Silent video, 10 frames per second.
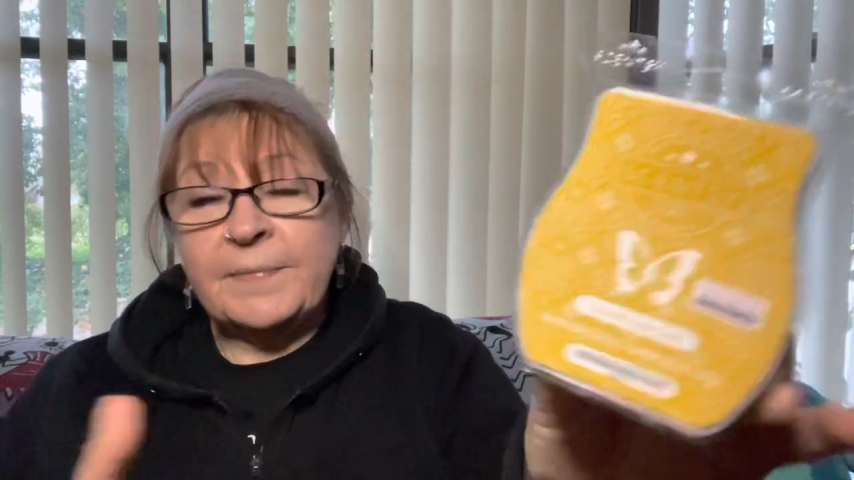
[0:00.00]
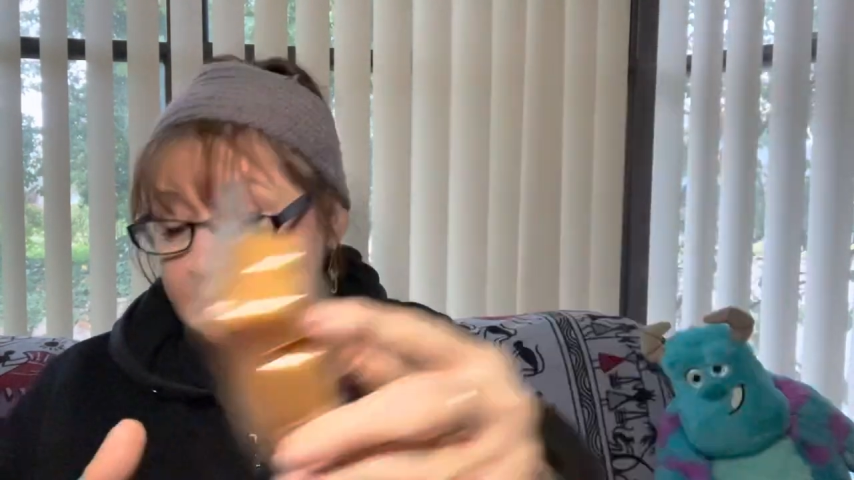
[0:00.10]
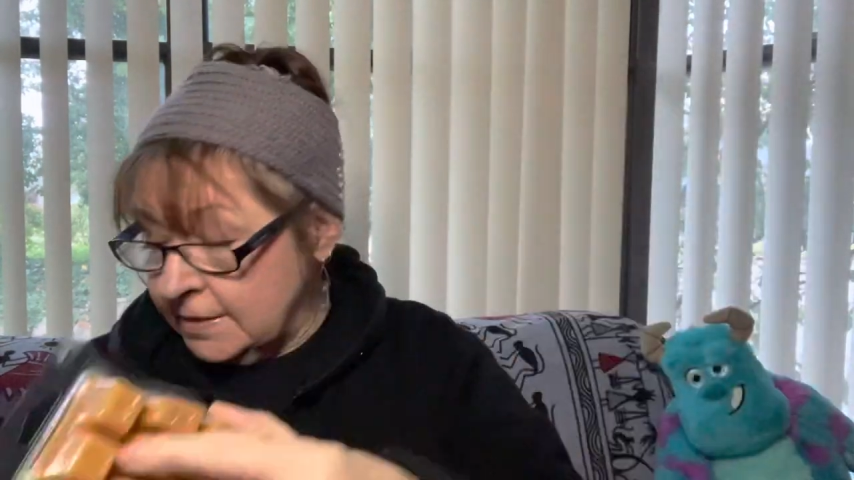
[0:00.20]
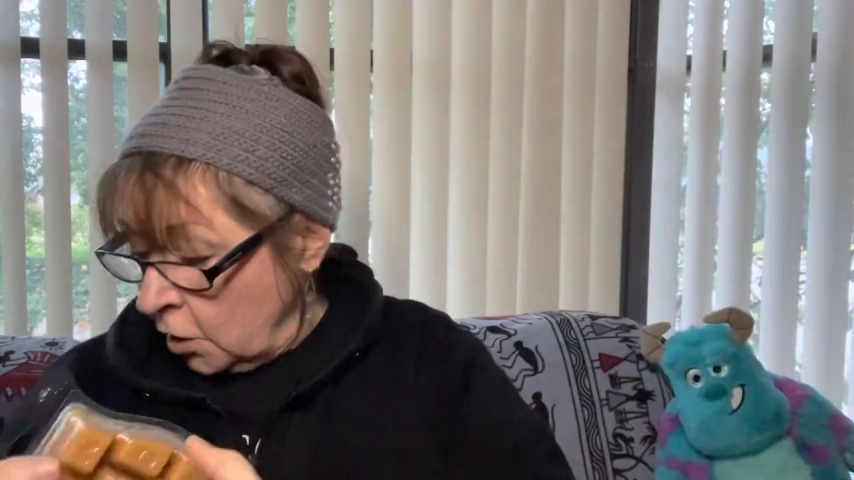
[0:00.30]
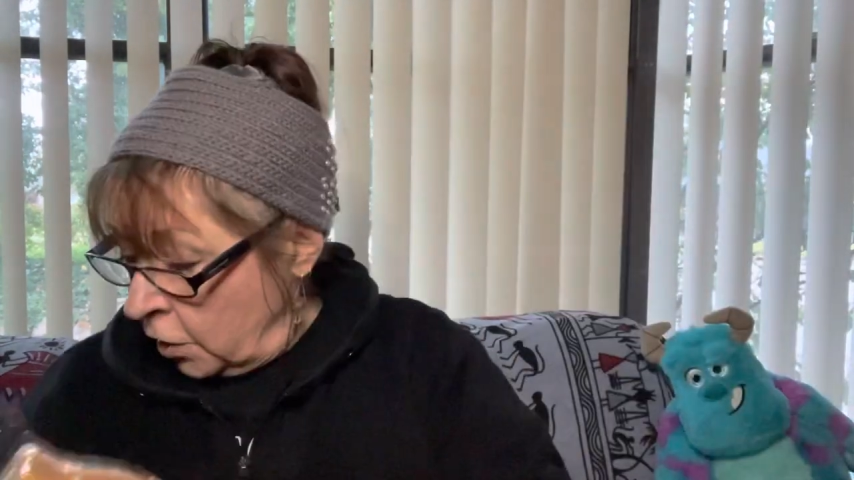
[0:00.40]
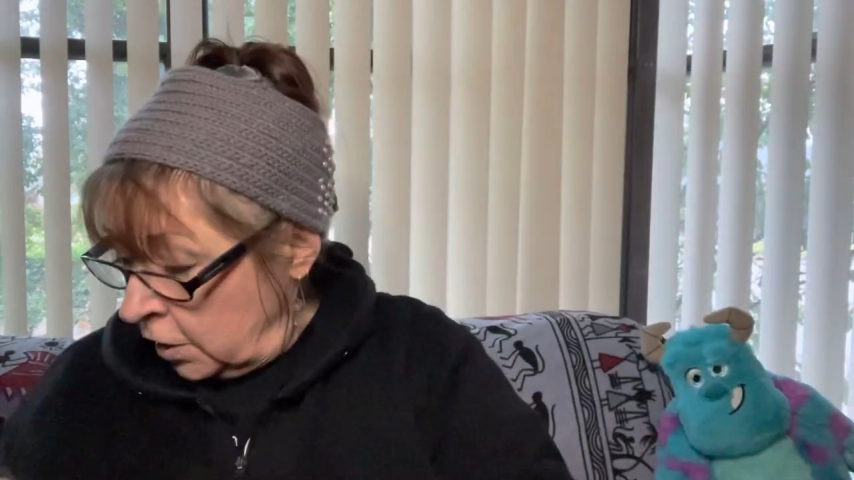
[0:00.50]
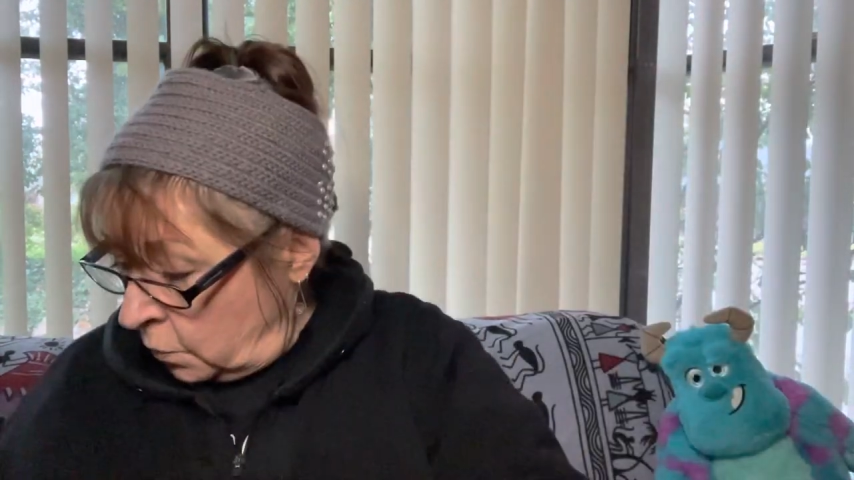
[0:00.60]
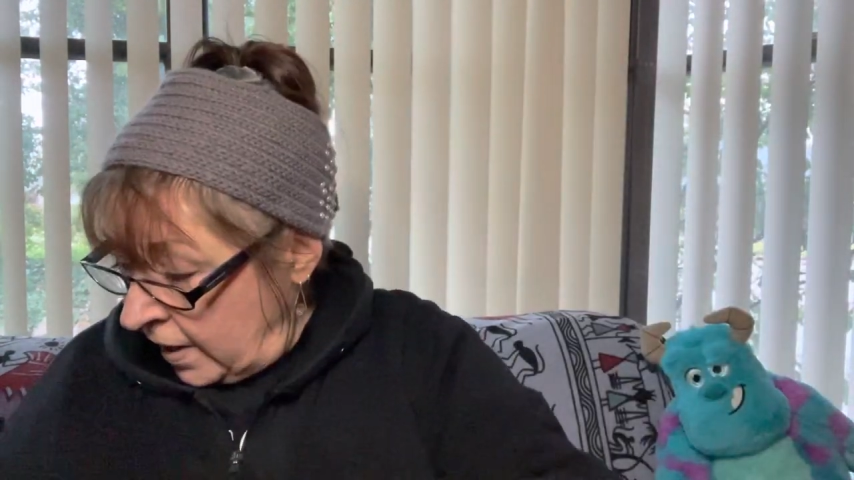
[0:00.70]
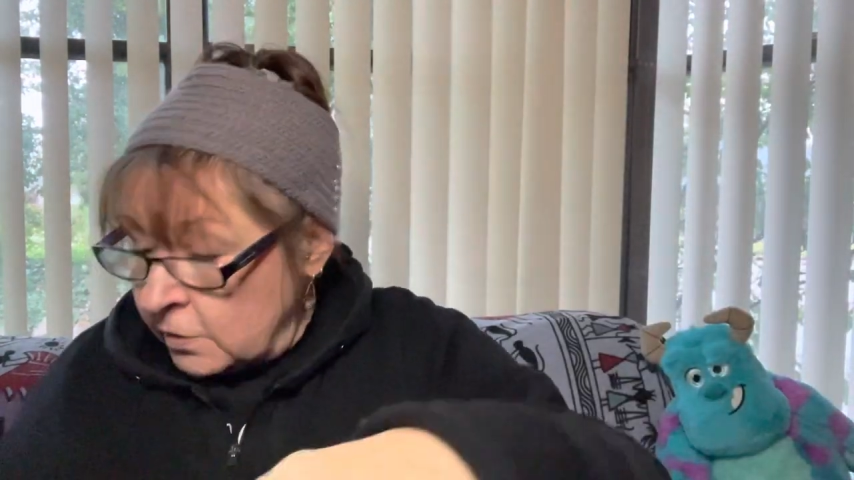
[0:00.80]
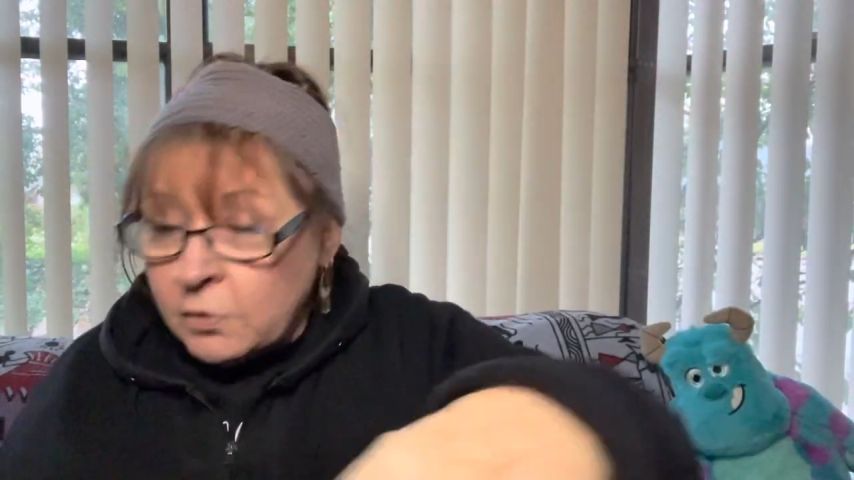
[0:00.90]
that's the only
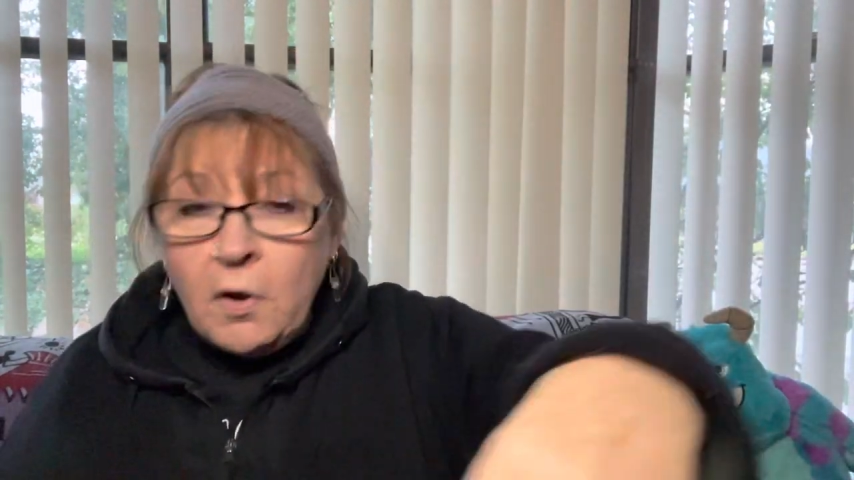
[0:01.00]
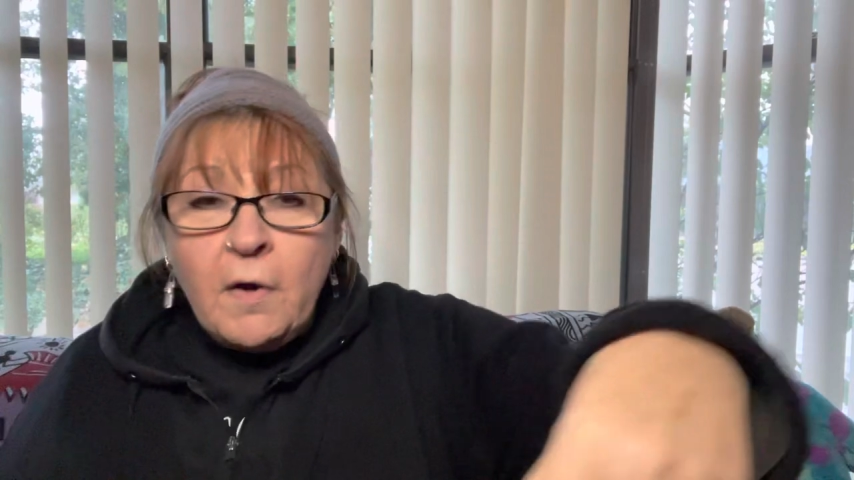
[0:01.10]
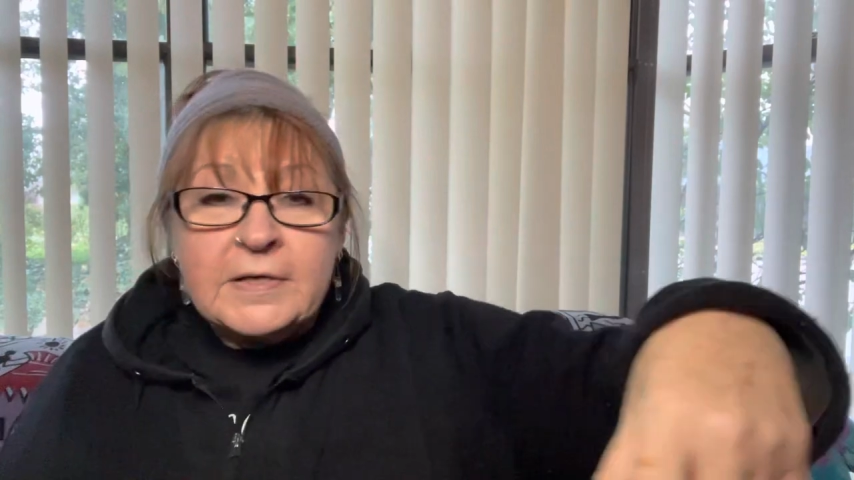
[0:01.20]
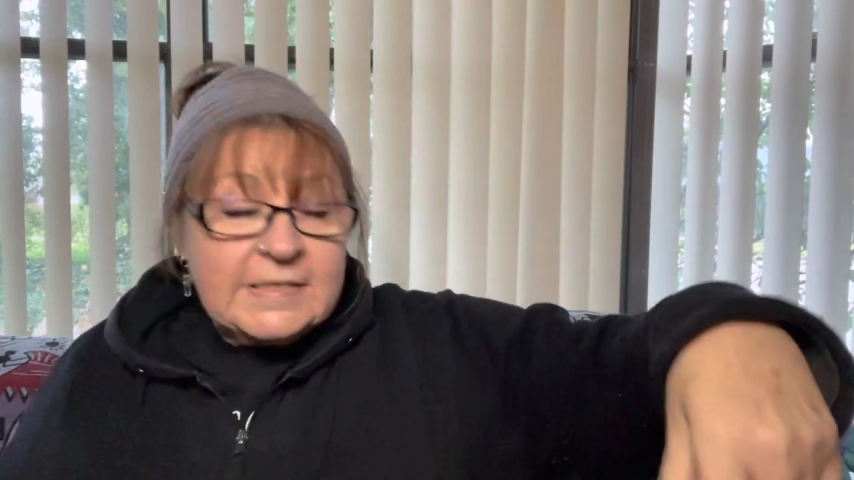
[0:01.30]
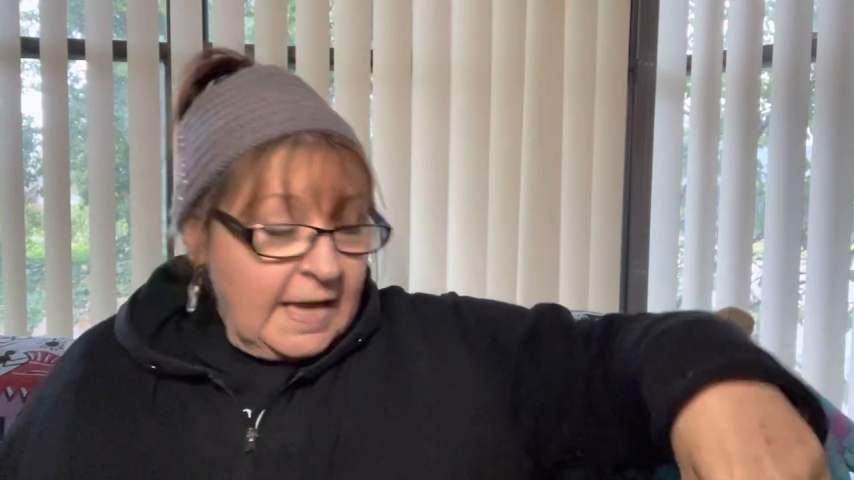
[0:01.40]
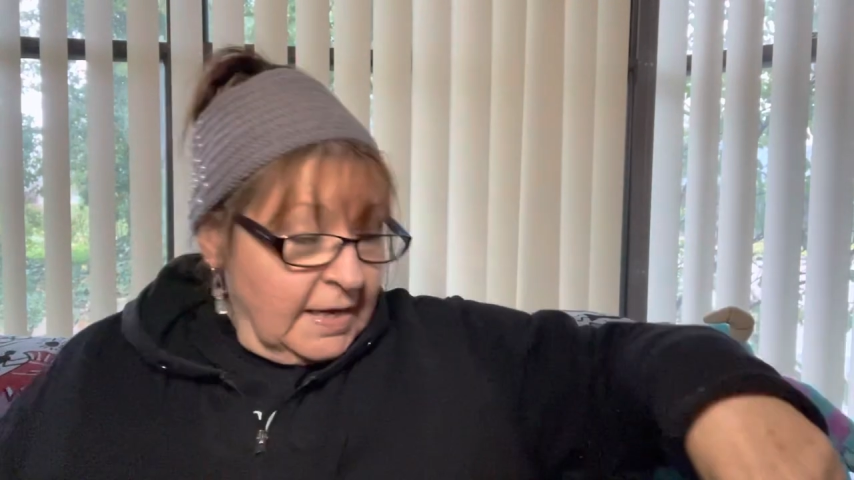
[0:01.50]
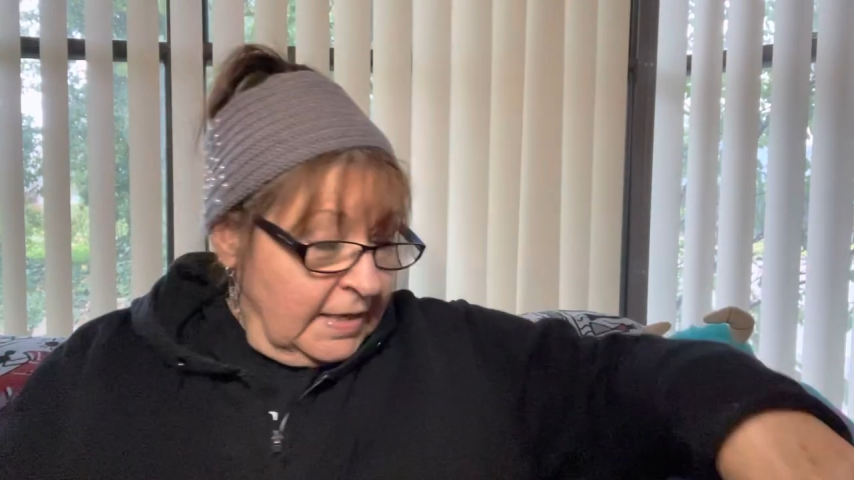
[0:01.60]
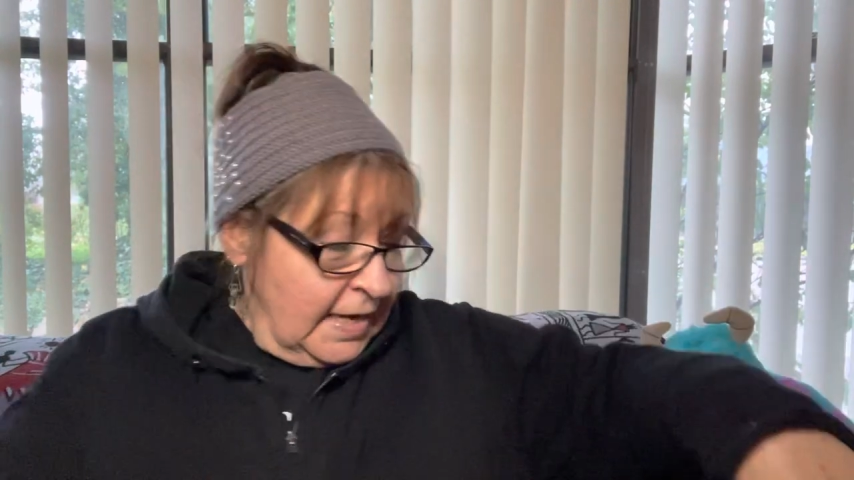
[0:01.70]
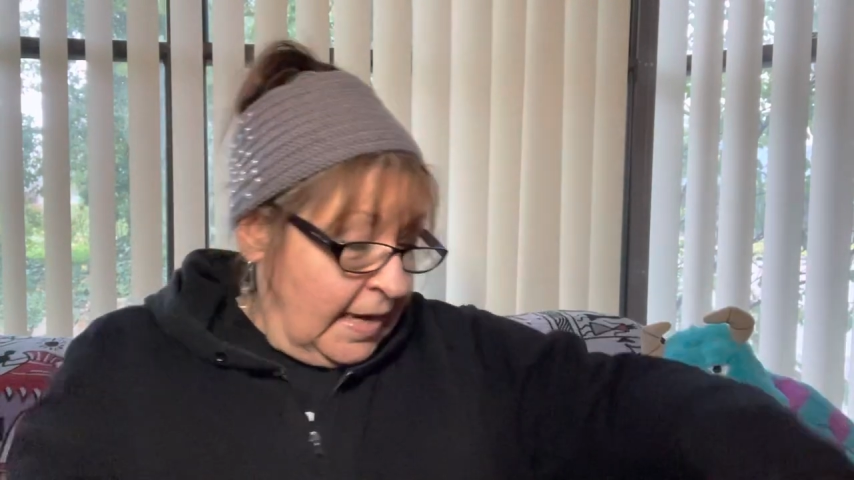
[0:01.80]
way you're going to get it,